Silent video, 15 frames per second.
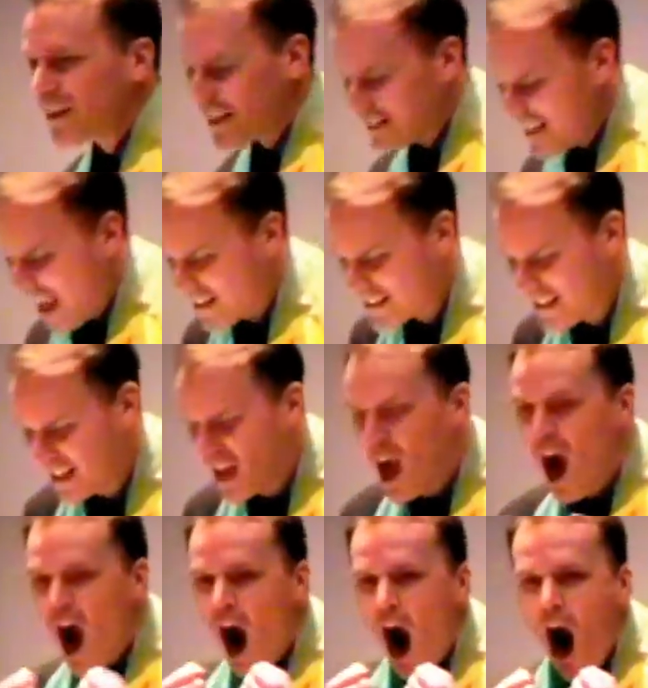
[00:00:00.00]

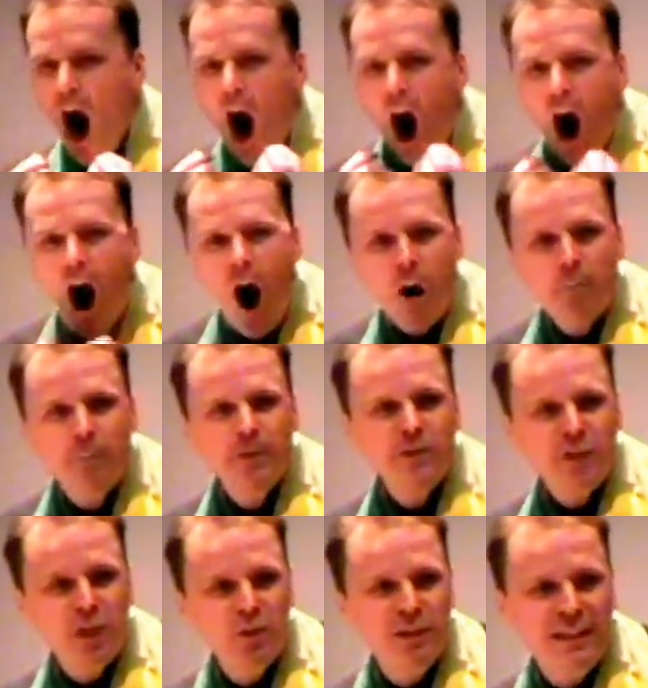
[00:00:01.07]
connecting
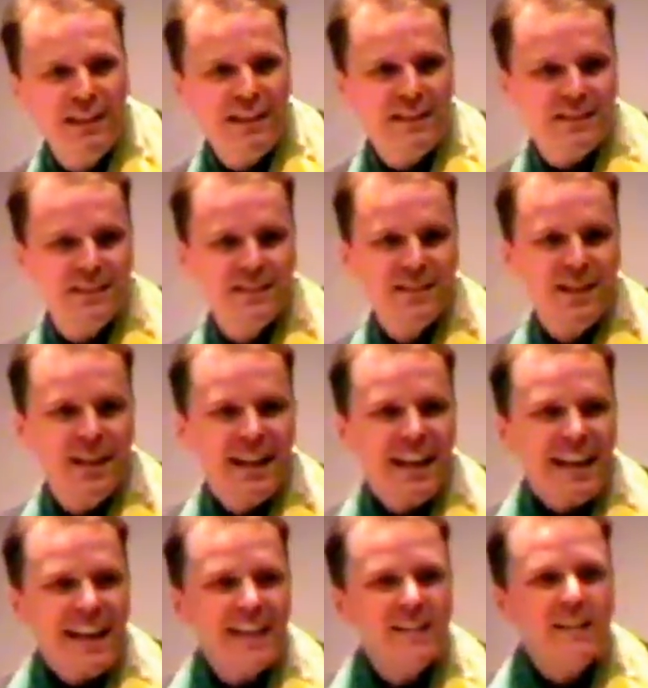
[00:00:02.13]

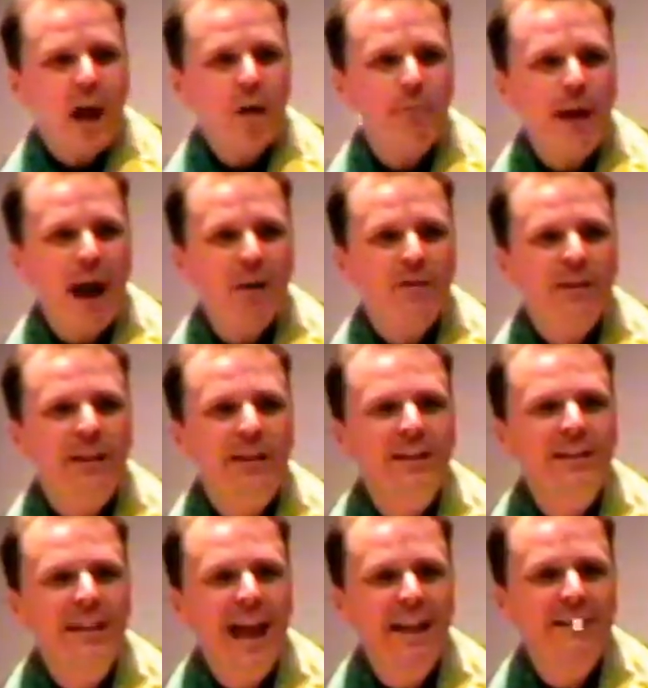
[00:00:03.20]
opportunities. It's about
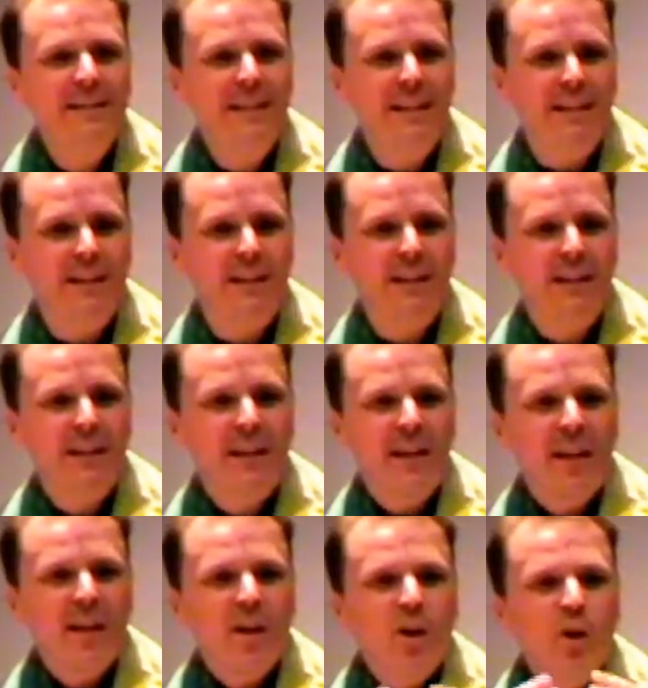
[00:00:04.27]
connecting,
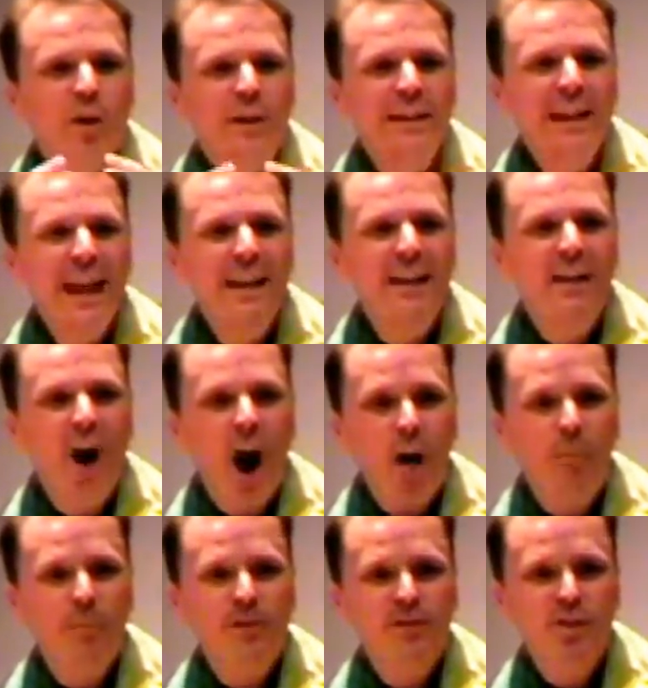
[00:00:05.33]
creating
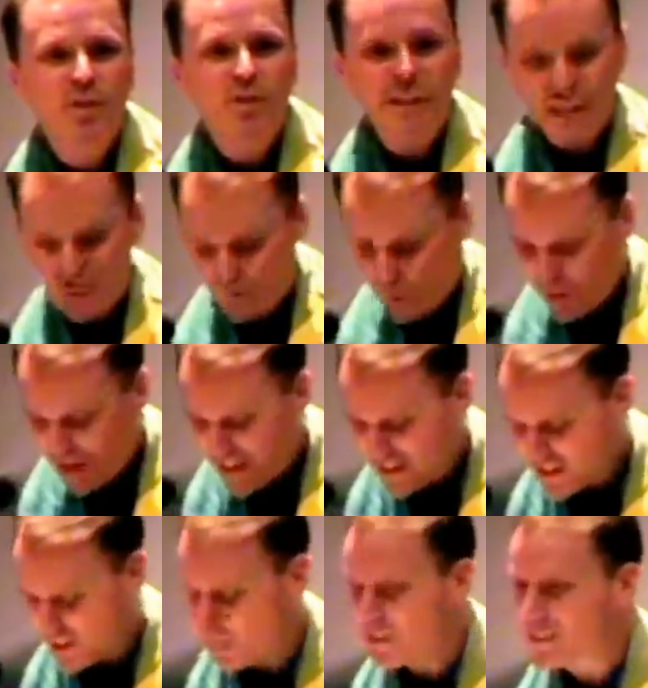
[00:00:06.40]
opportunities for
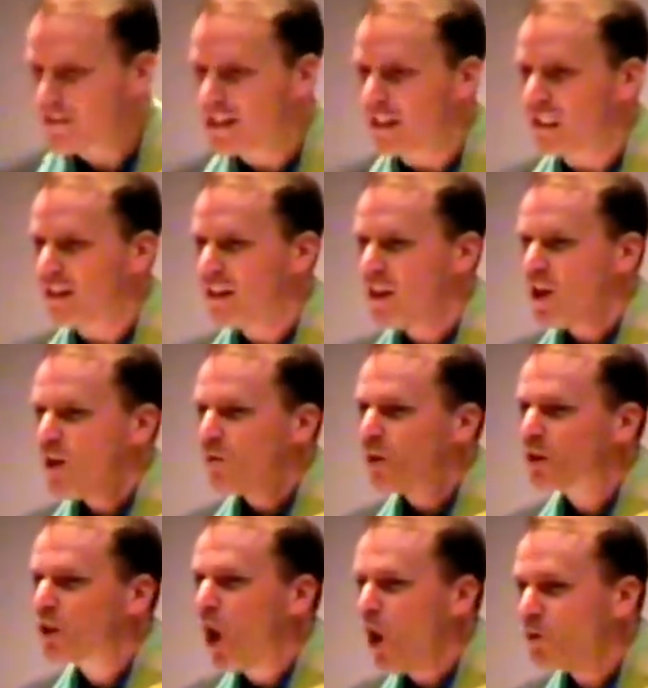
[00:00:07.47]
intimacy,
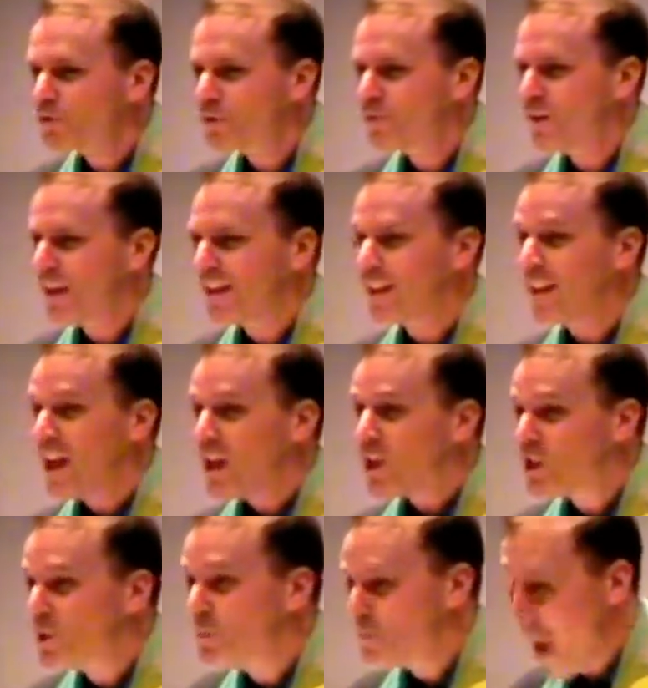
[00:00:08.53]
for cultivating
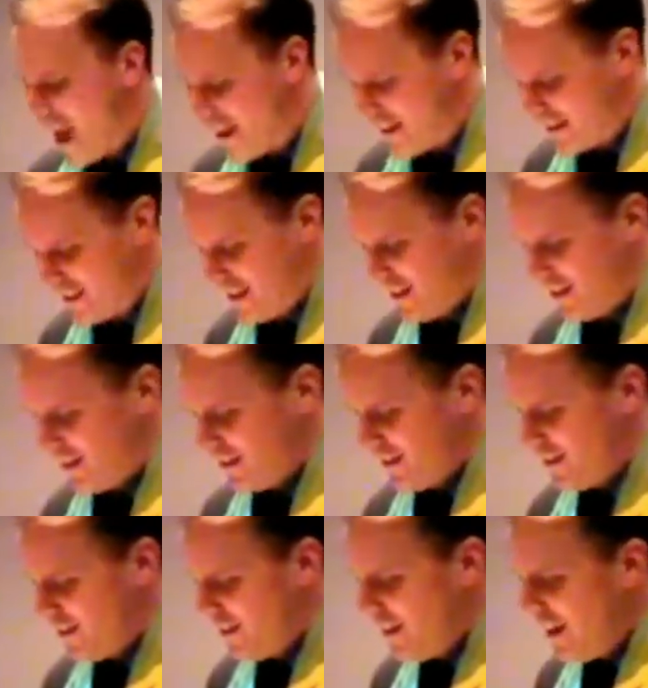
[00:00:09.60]
humanity.
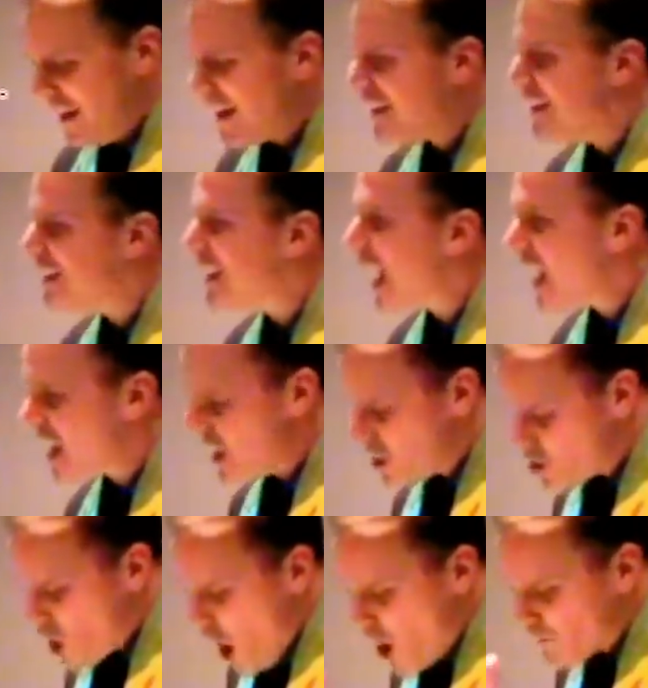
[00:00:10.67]
In an
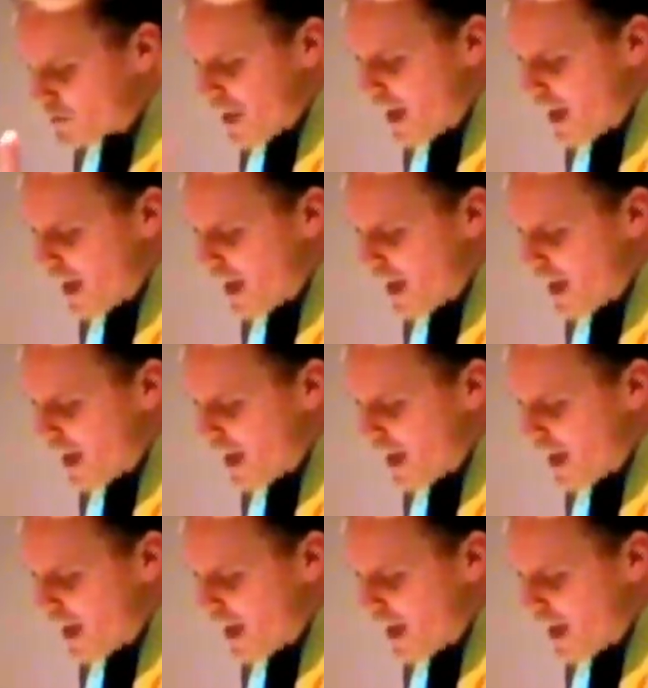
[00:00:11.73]
age of